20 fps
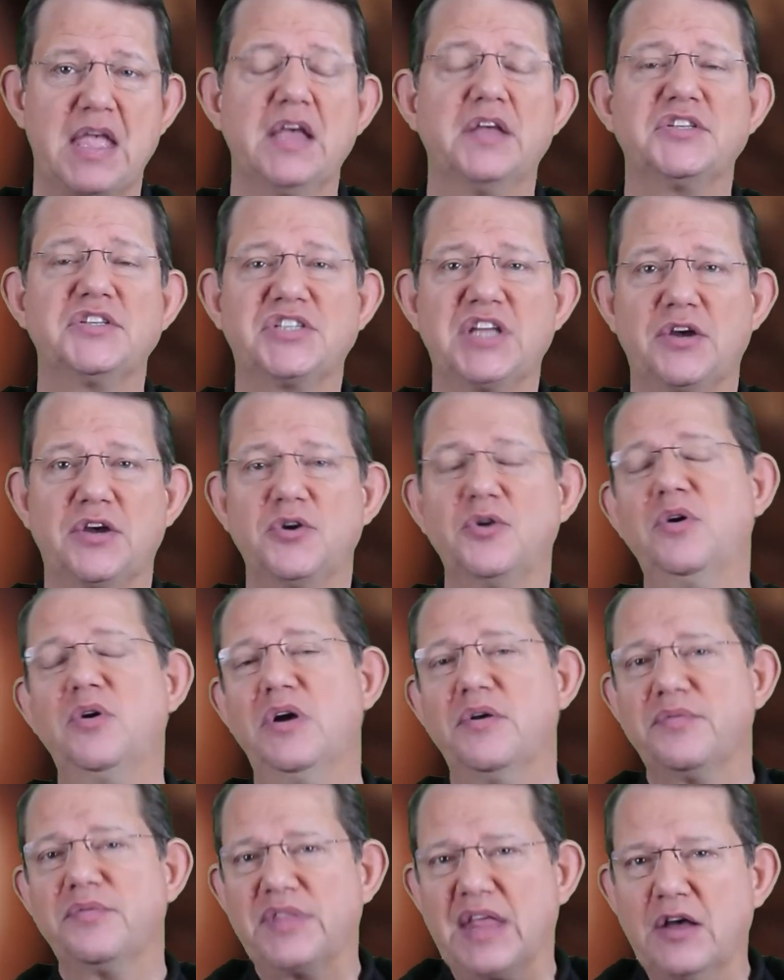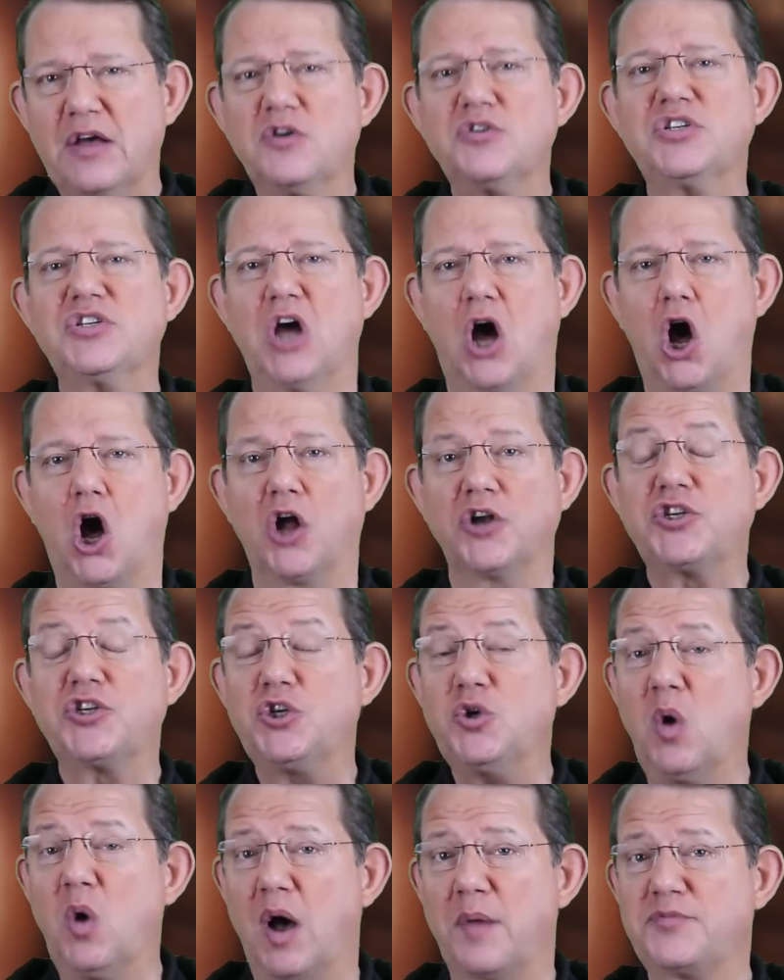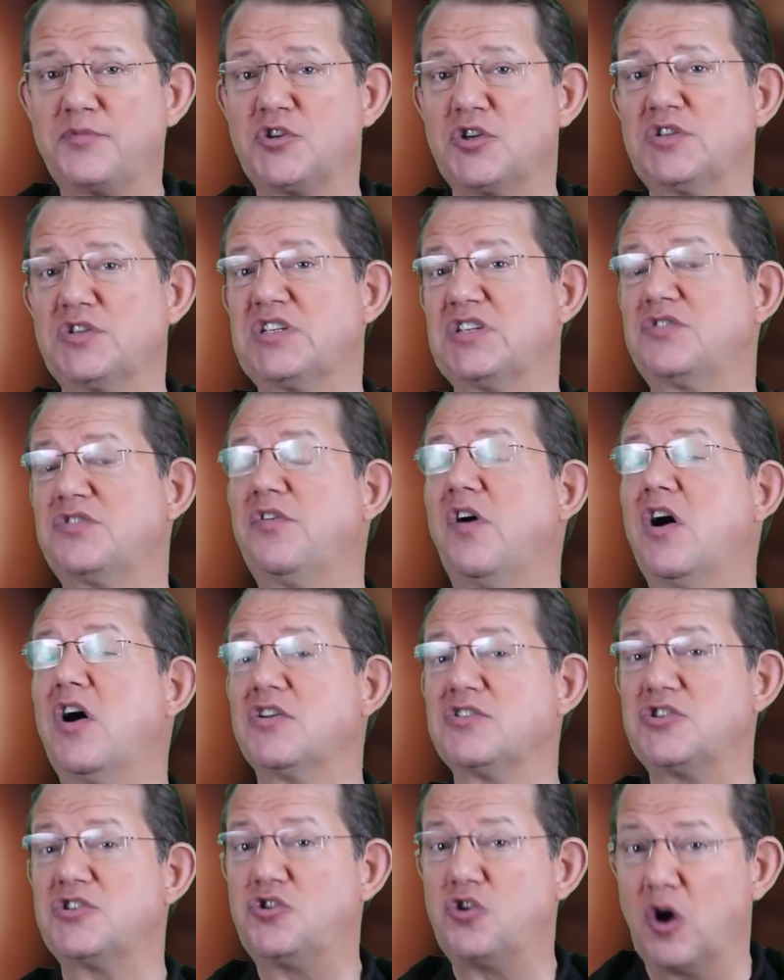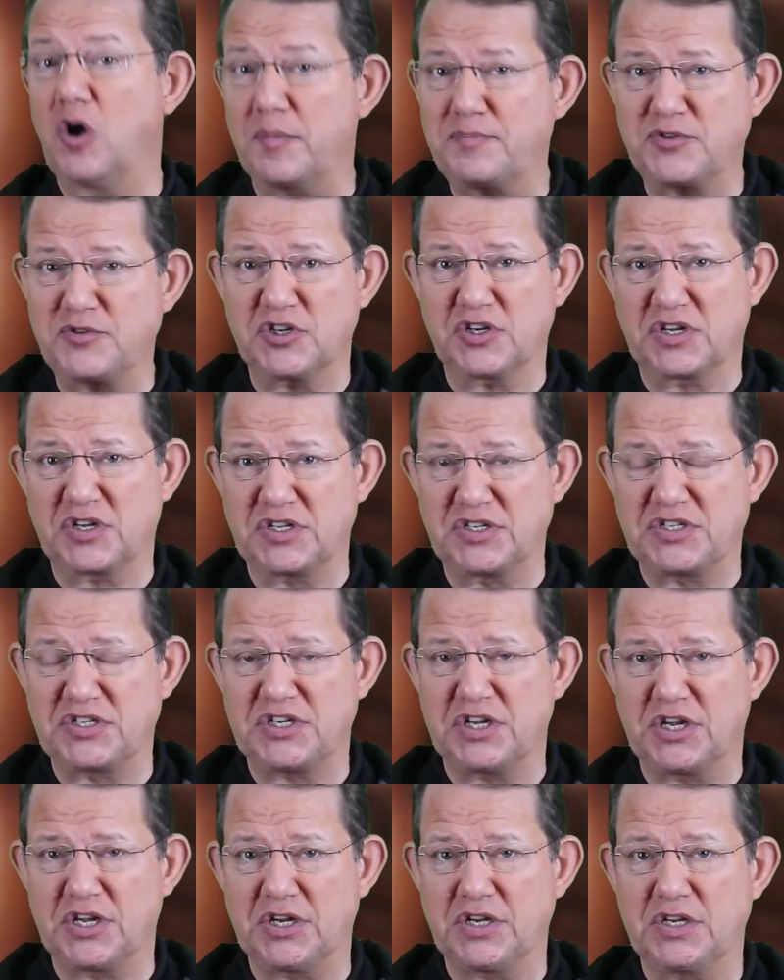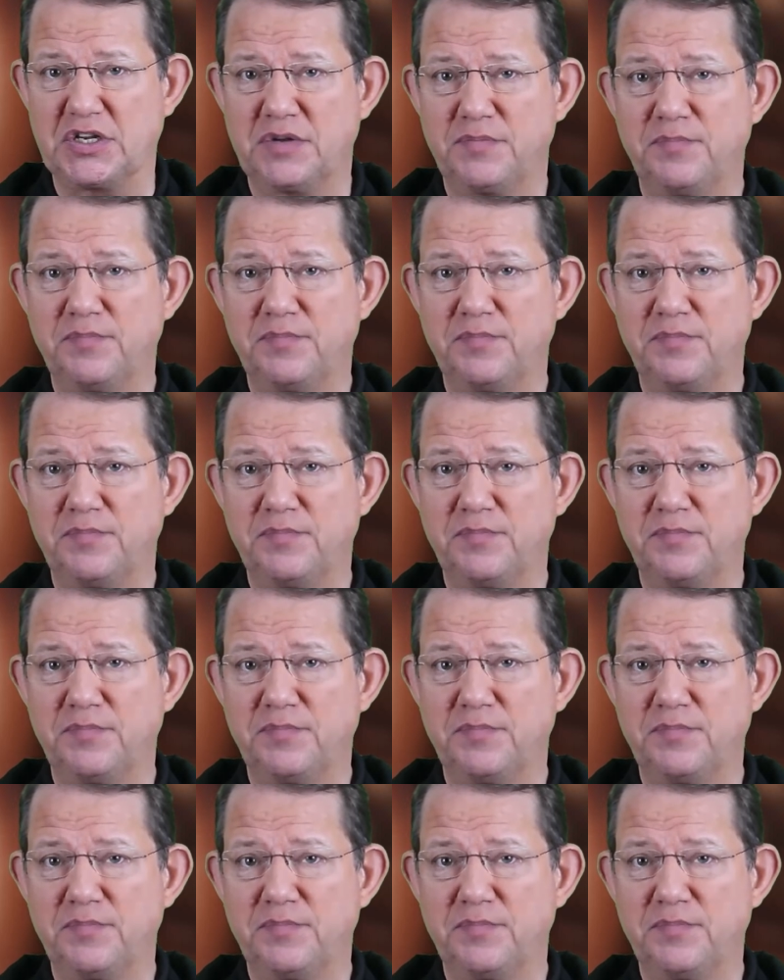So those are two options as far as drops are concerned.